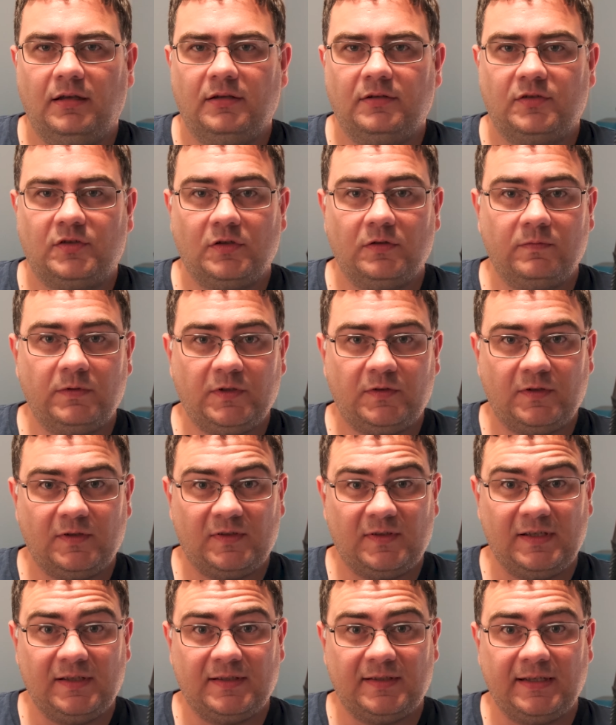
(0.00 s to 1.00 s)
So what
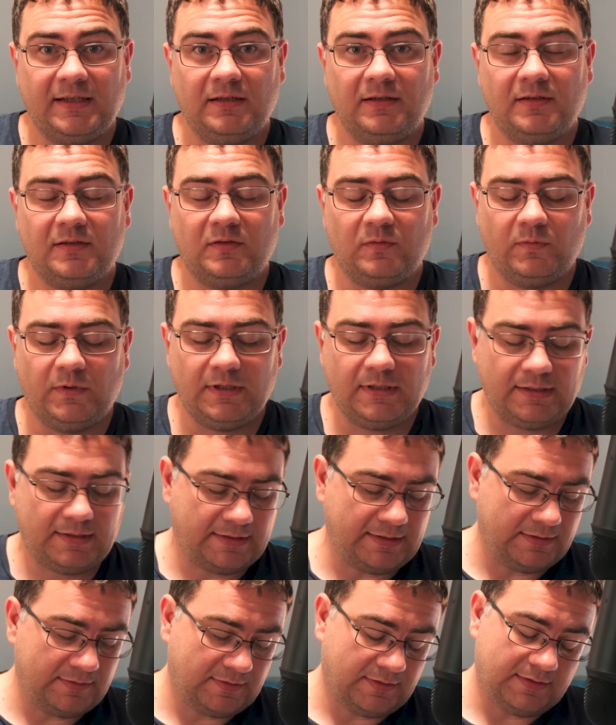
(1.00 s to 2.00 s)
does this tell us? Well, it
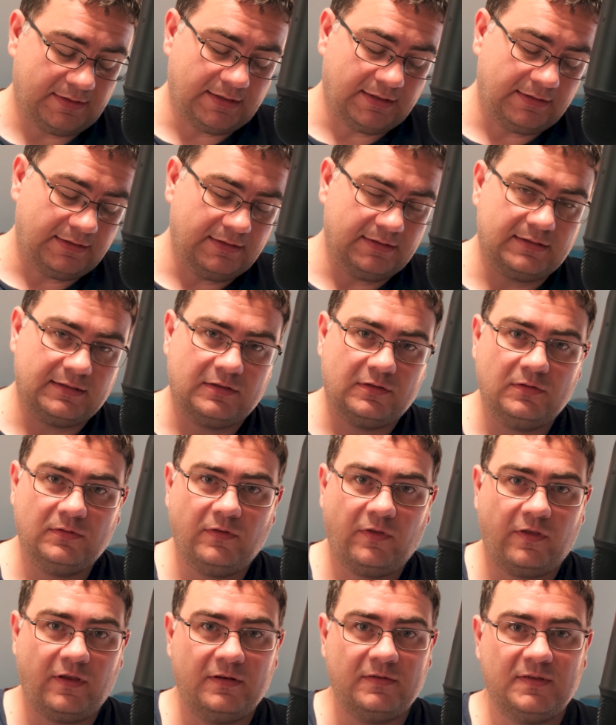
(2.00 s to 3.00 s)
tells us that this
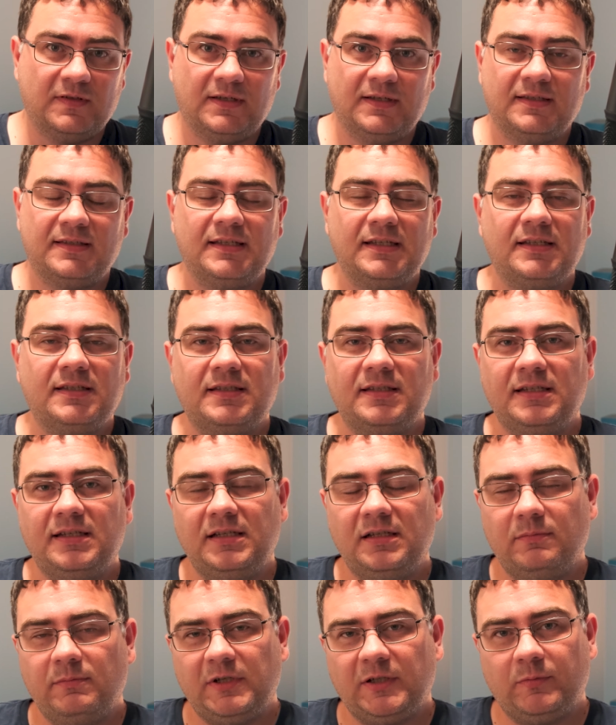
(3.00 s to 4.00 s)

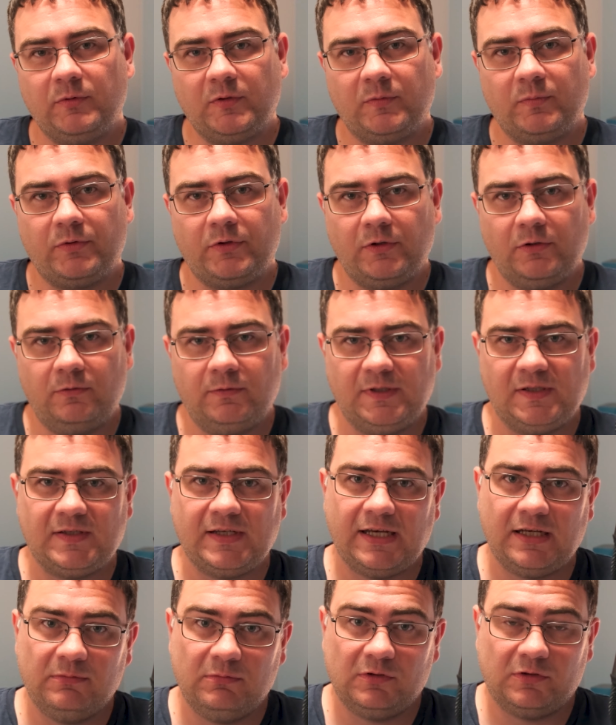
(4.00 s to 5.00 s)
2016 MacBook Pro is
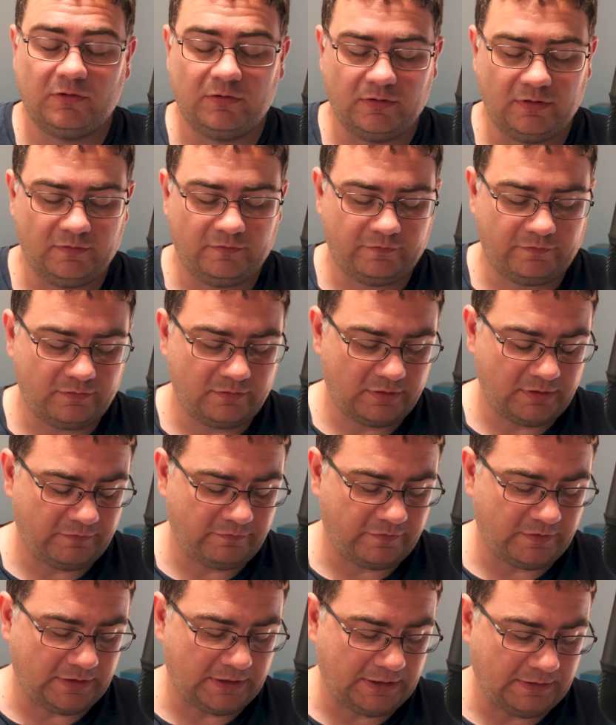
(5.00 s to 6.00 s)
able to run
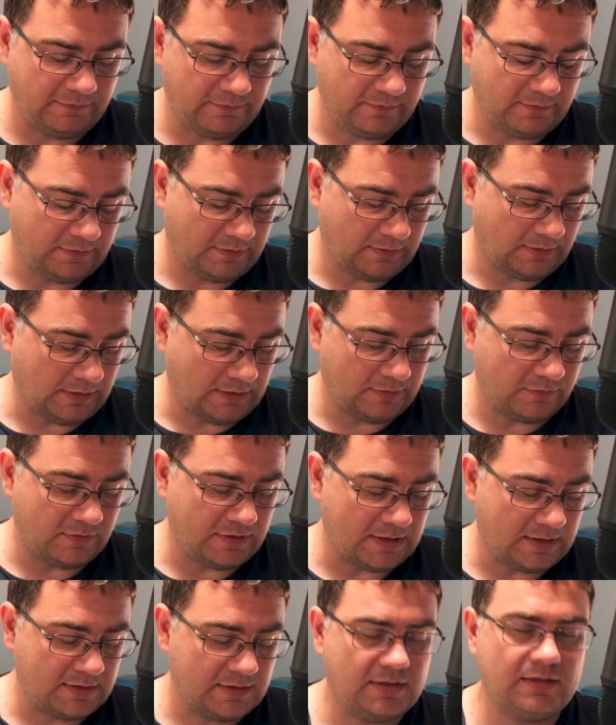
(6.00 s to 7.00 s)
45
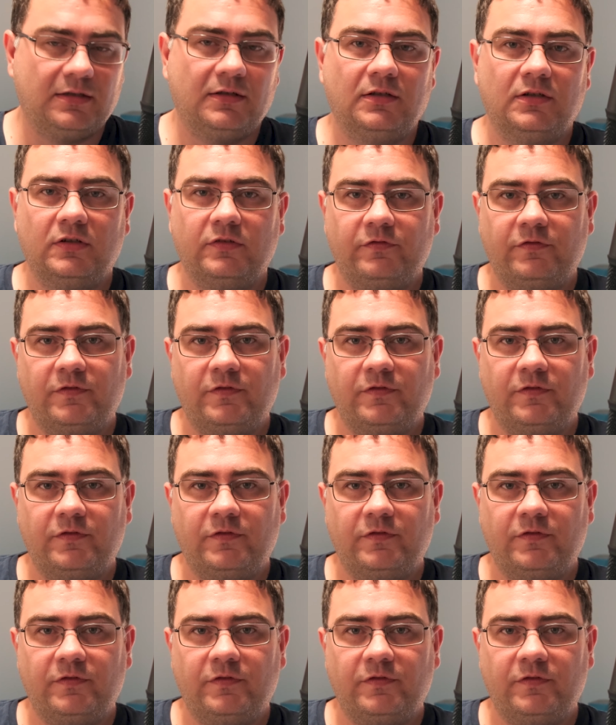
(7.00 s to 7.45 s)
tracks of